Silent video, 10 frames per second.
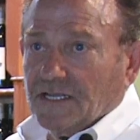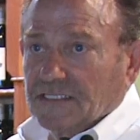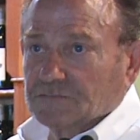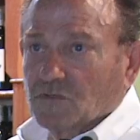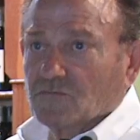
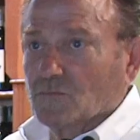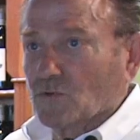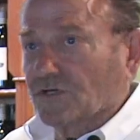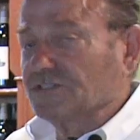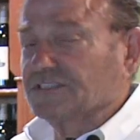It's more of a
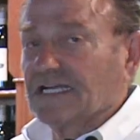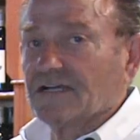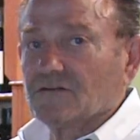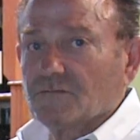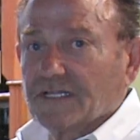Bordeaux
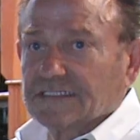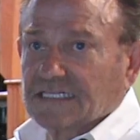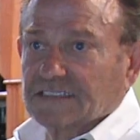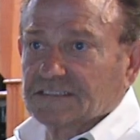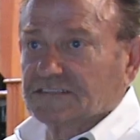style. It's
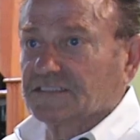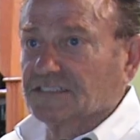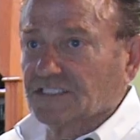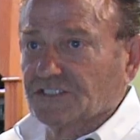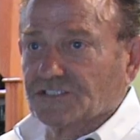got just a
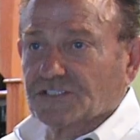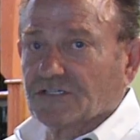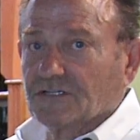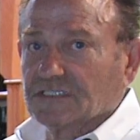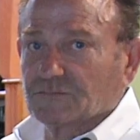touch of
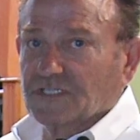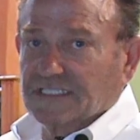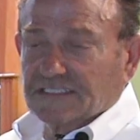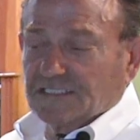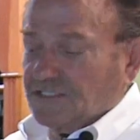sugar because we
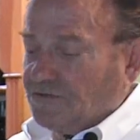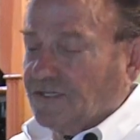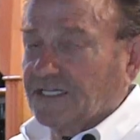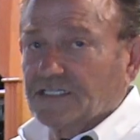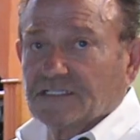initially
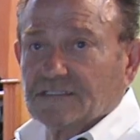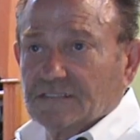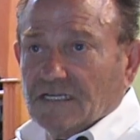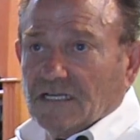created it